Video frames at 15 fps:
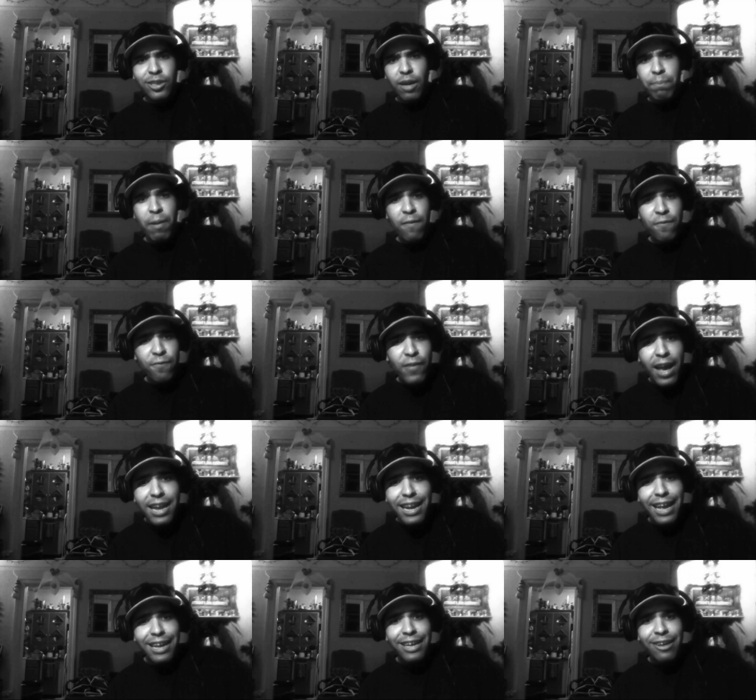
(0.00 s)

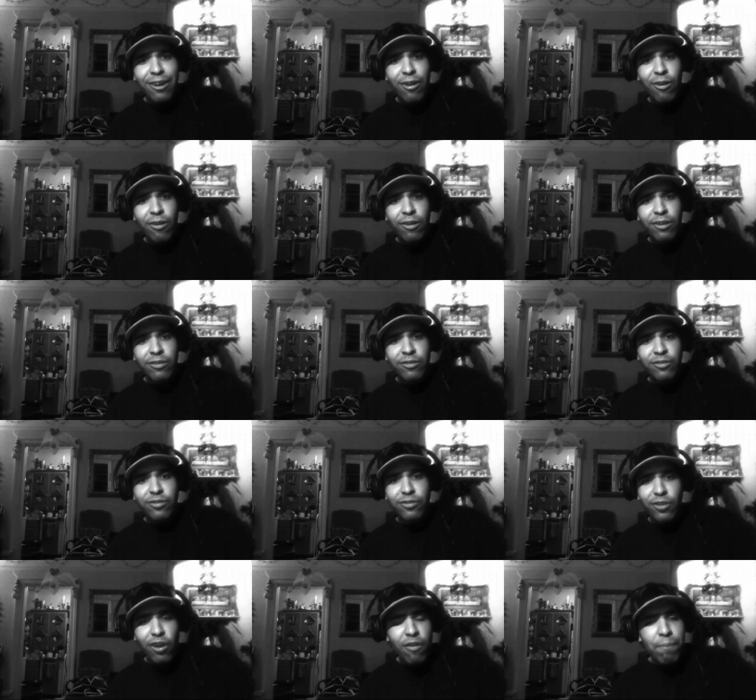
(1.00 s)
pathetic,
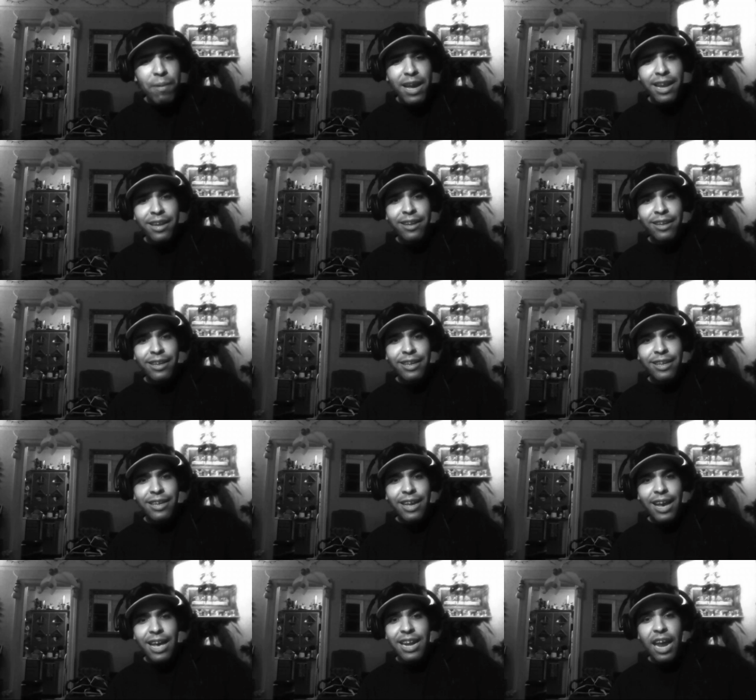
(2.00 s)
stupid,
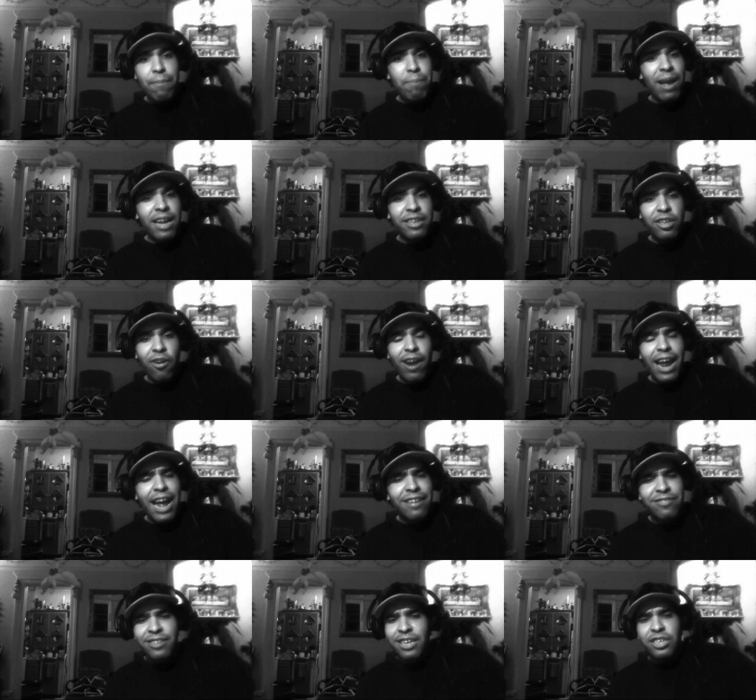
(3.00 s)
and I bet your
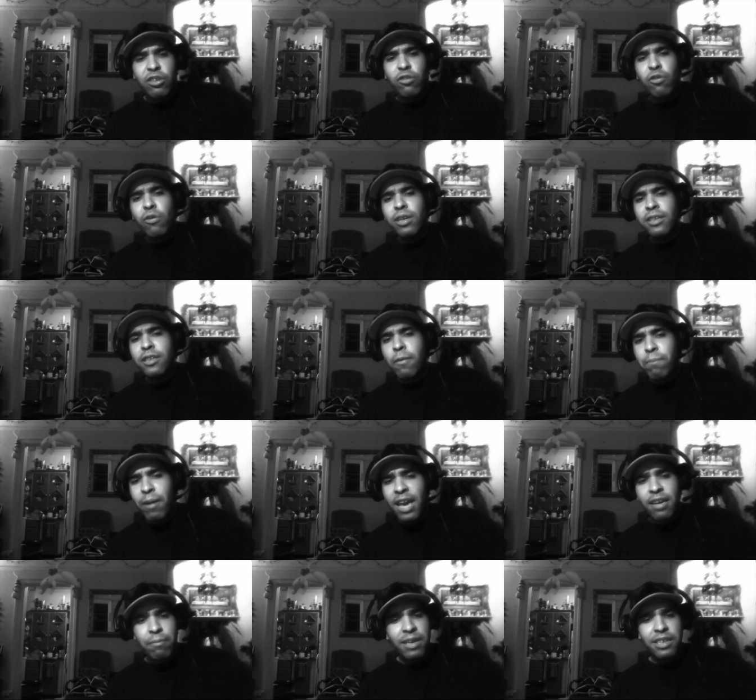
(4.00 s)
ass you couldn't
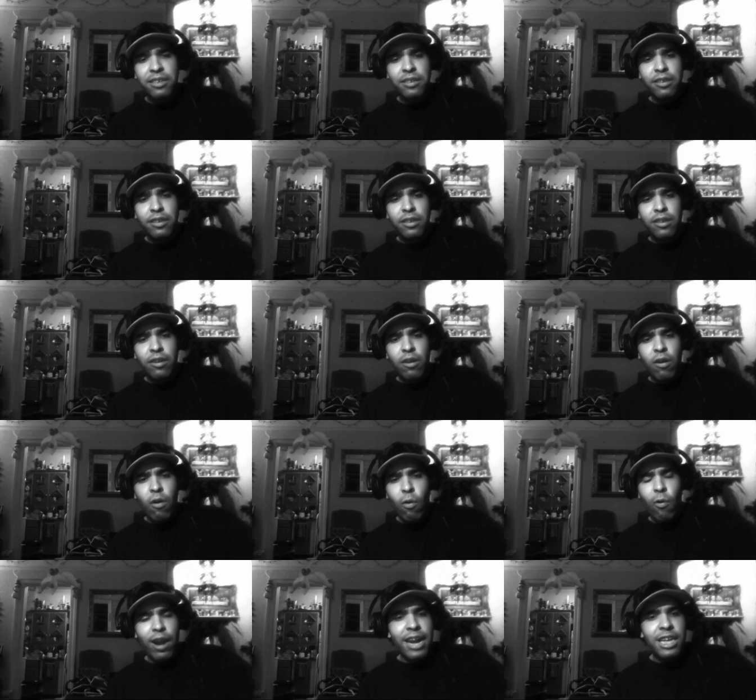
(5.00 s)
debate me
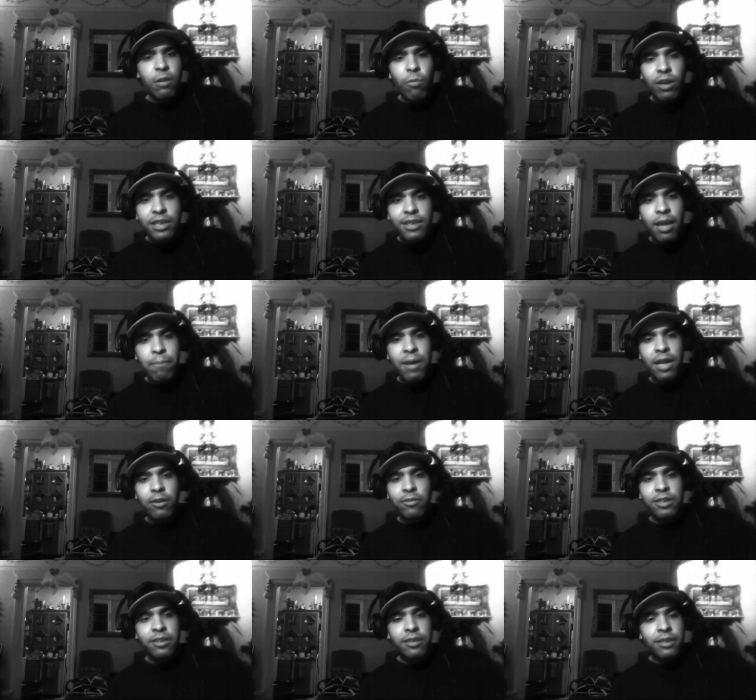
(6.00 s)
or anyone in that
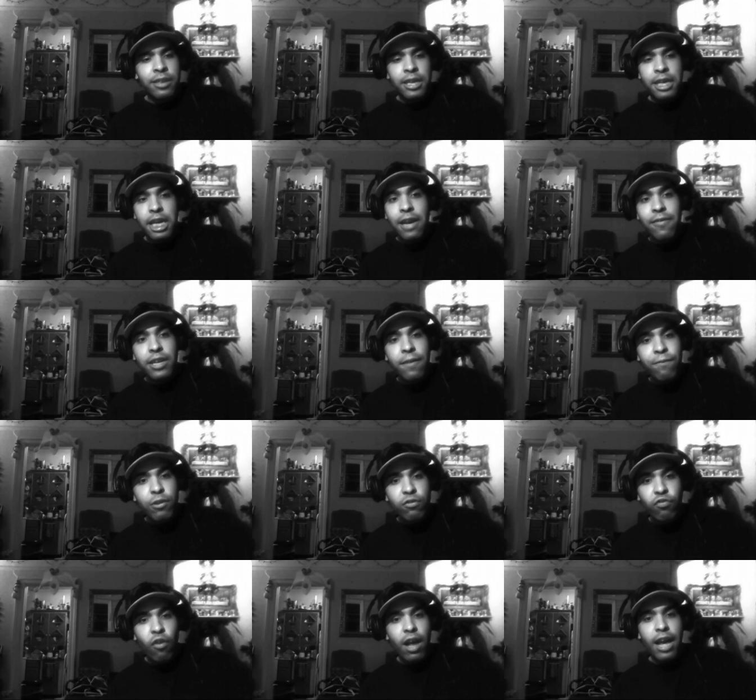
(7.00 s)
matter, even if
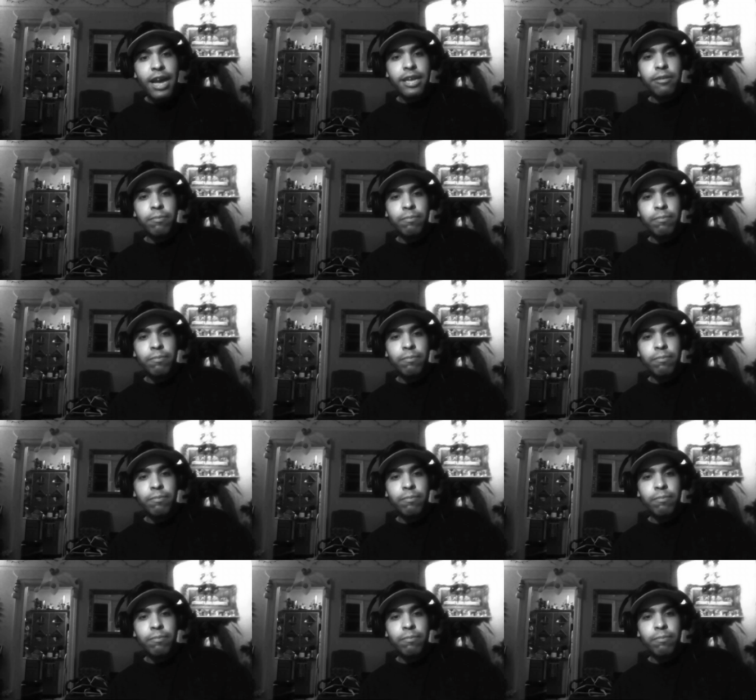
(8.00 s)
you tried.